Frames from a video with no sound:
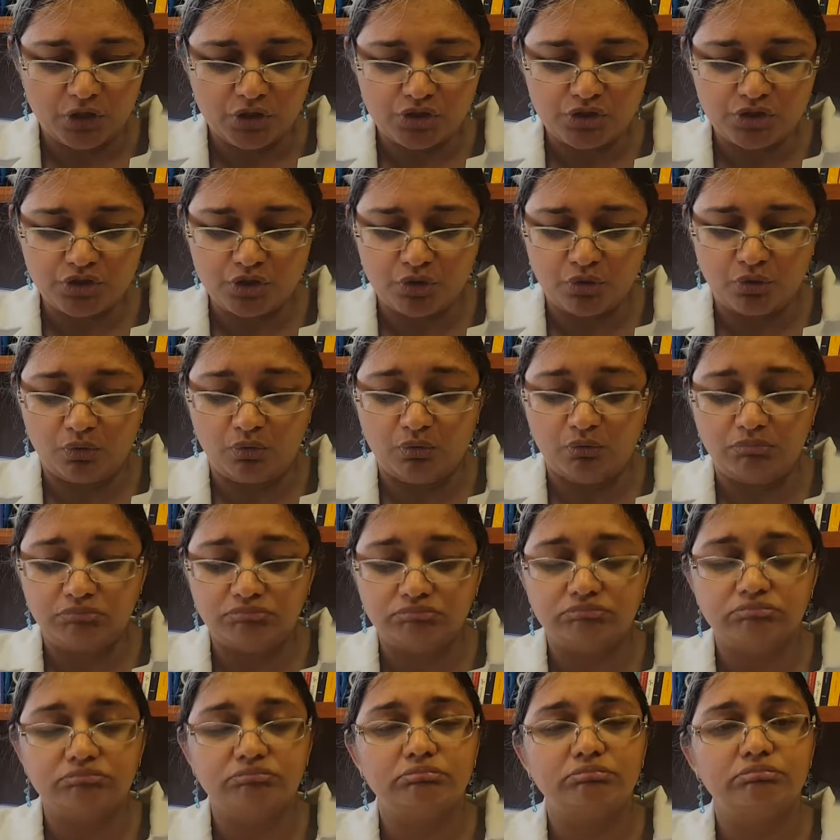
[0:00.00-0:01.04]
So,
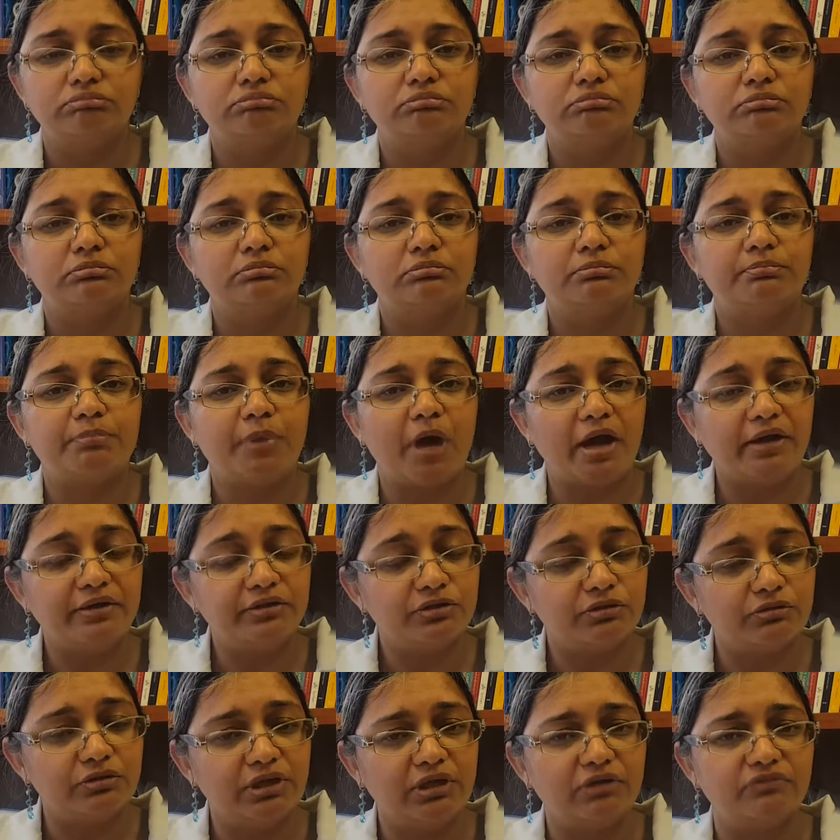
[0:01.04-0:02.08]
part
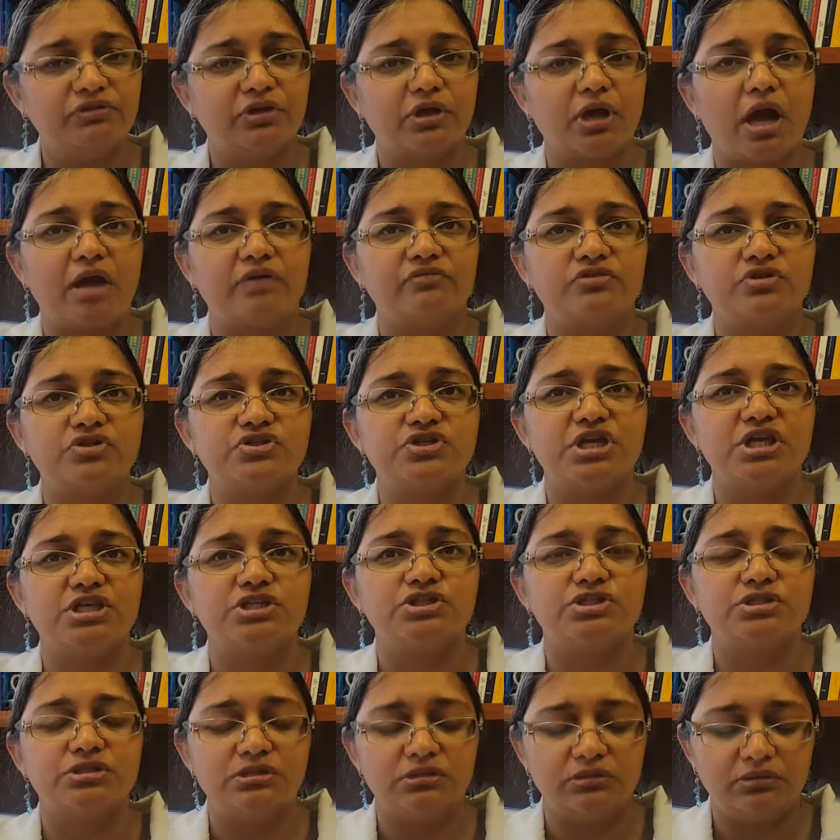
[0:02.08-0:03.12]
3 of the
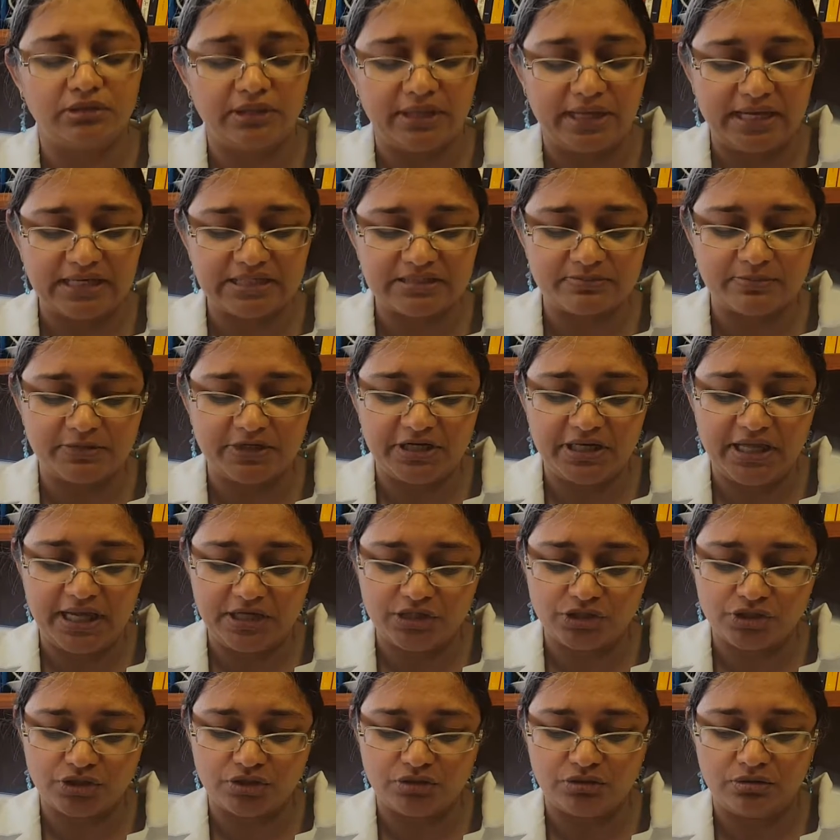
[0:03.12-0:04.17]
conversation, the
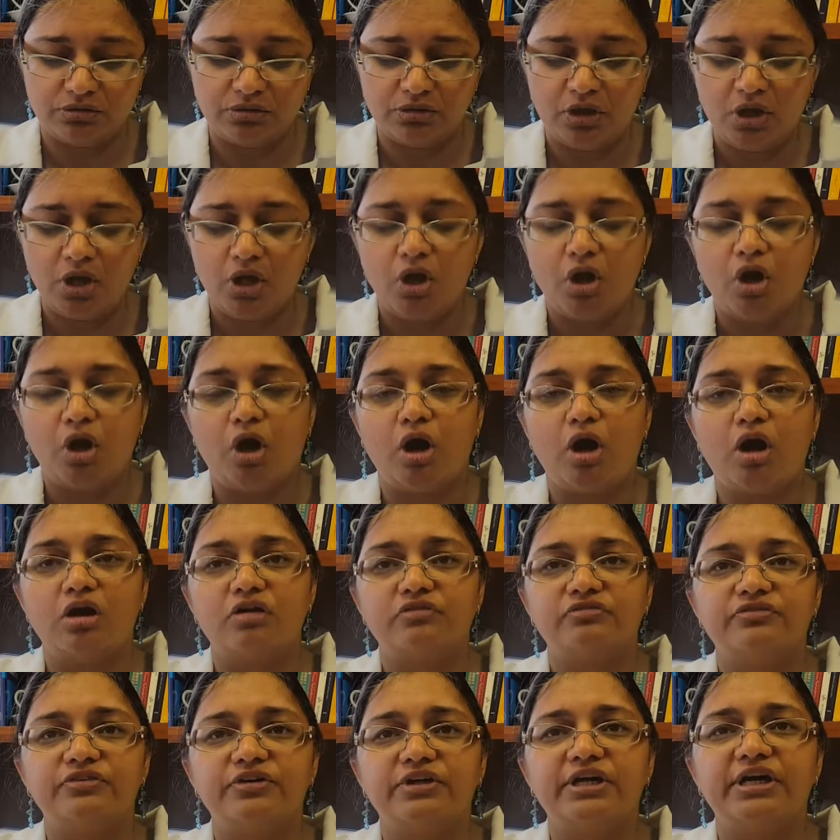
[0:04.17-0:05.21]
explanation
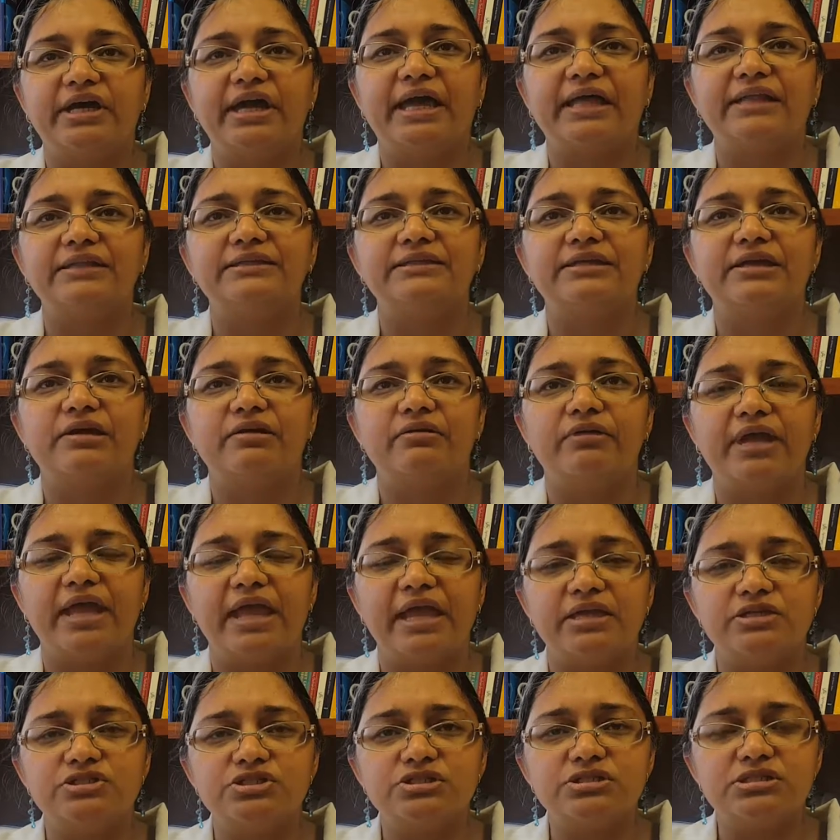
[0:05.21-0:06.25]
of a healthcare
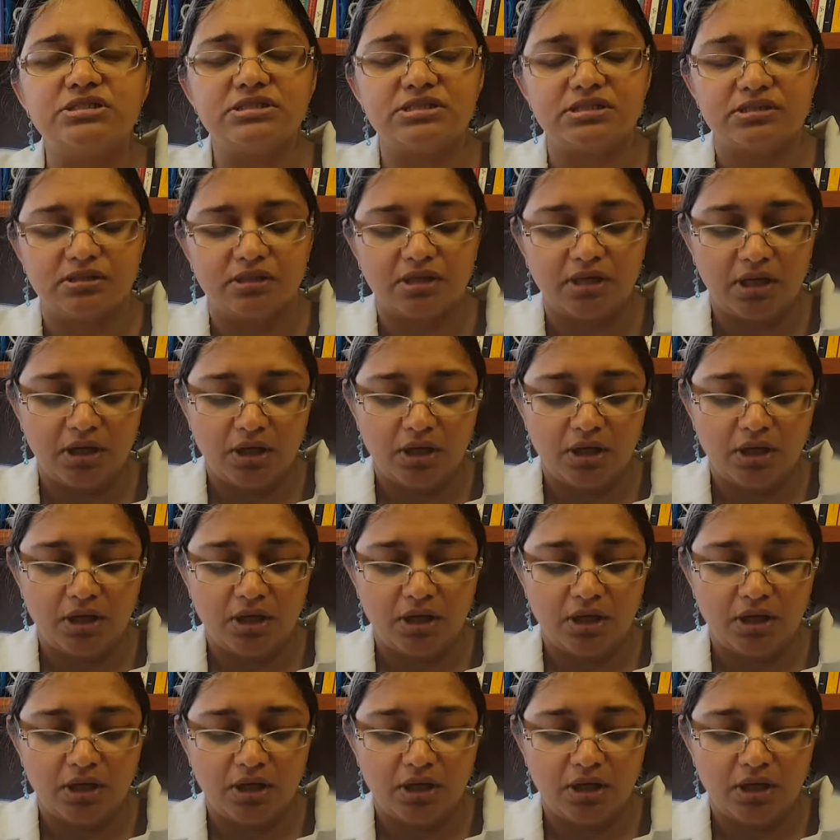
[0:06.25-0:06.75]
agent,